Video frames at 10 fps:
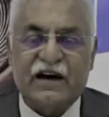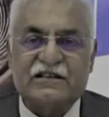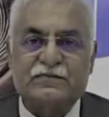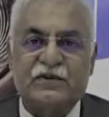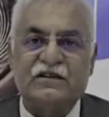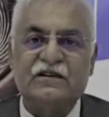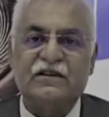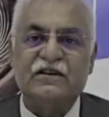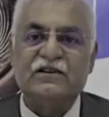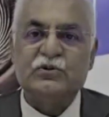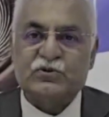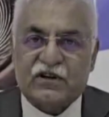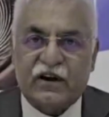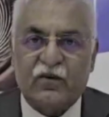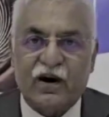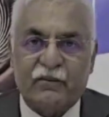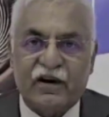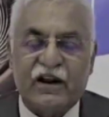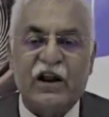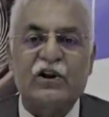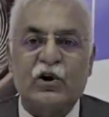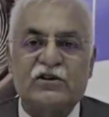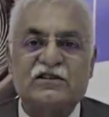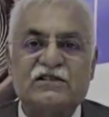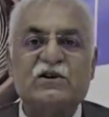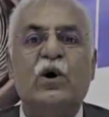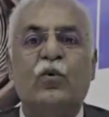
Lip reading: as per the user requirement and not just